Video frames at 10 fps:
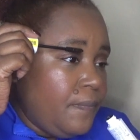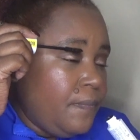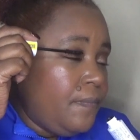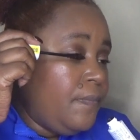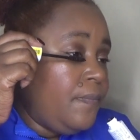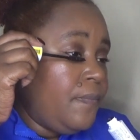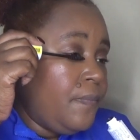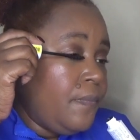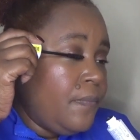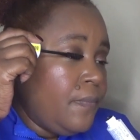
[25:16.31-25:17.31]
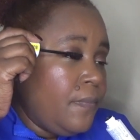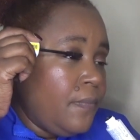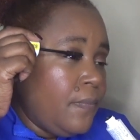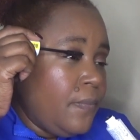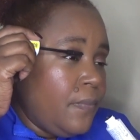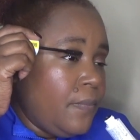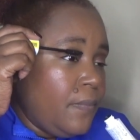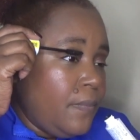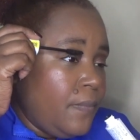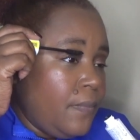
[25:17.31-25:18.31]

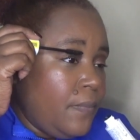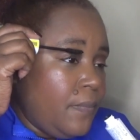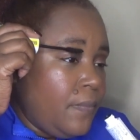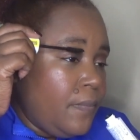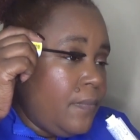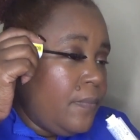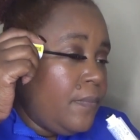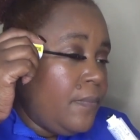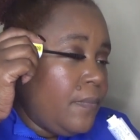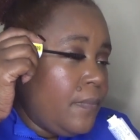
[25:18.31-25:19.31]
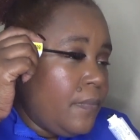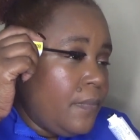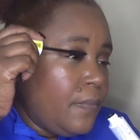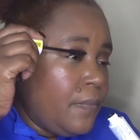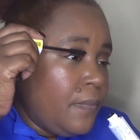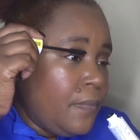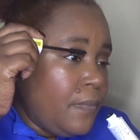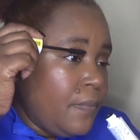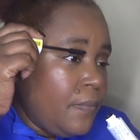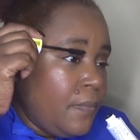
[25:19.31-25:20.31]

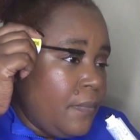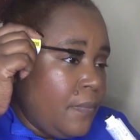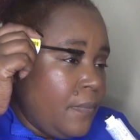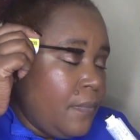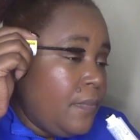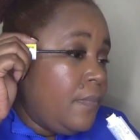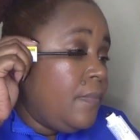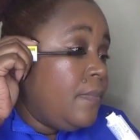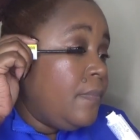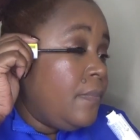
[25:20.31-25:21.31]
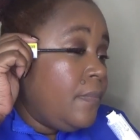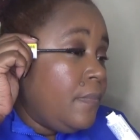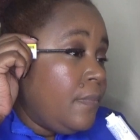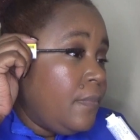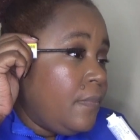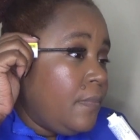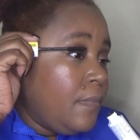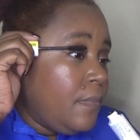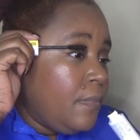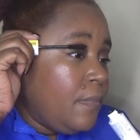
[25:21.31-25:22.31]

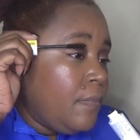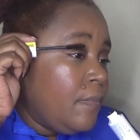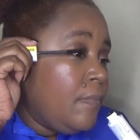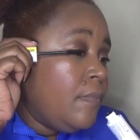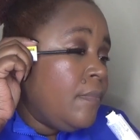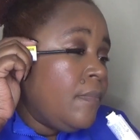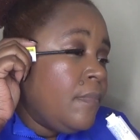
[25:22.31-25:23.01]
Nothing is said.